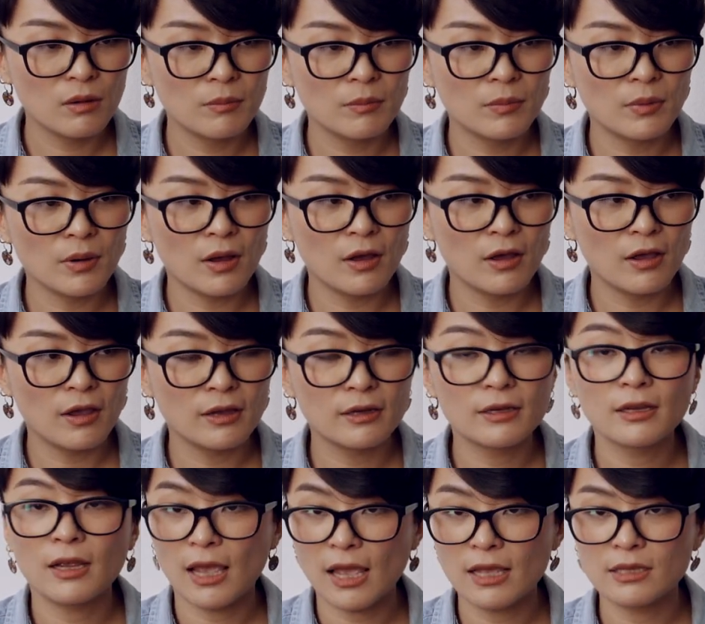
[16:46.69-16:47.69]

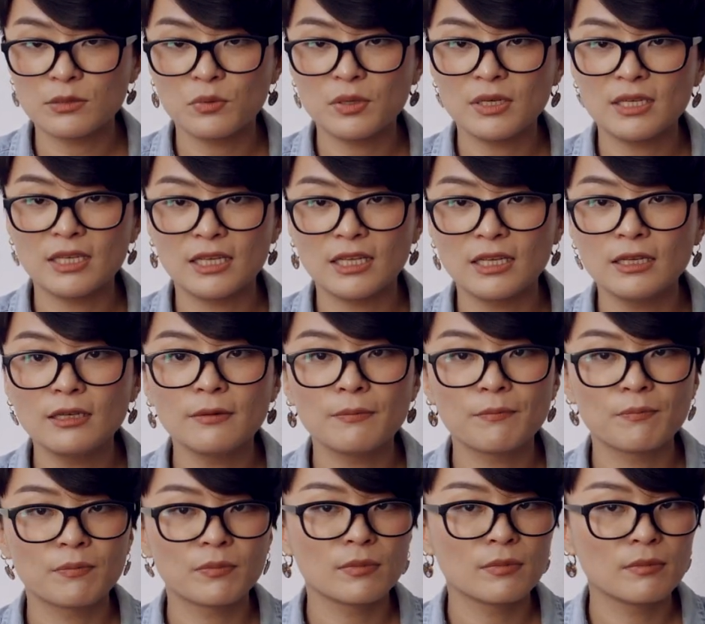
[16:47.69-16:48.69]
but as we did,
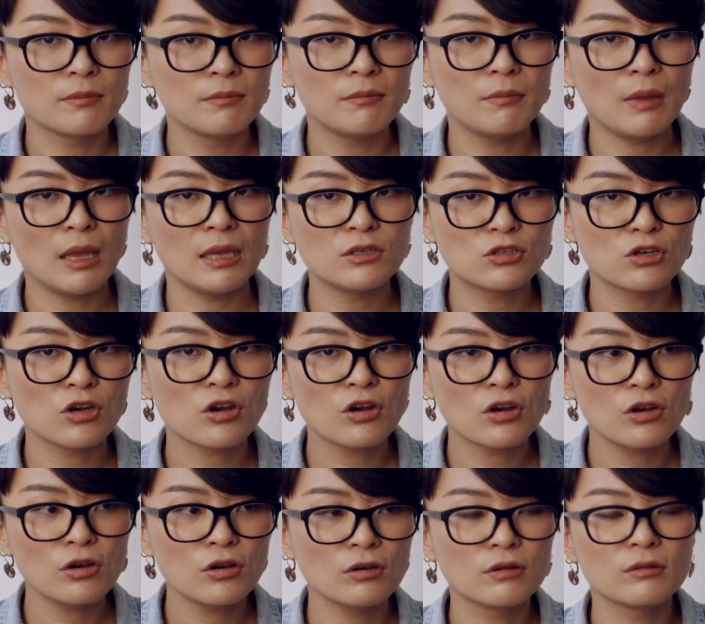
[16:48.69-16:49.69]
major,